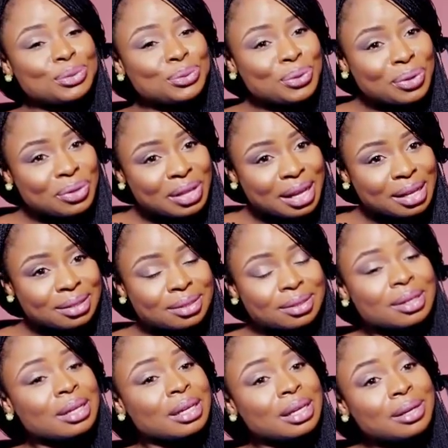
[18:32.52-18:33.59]
do all that.
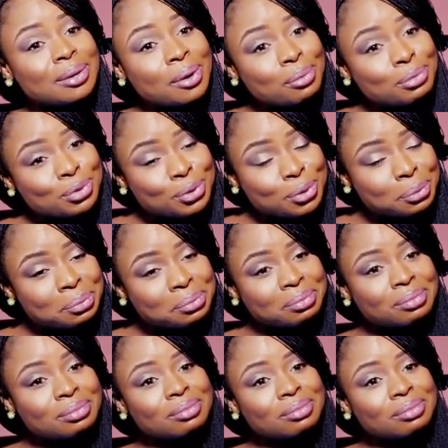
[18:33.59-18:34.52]
He comes home.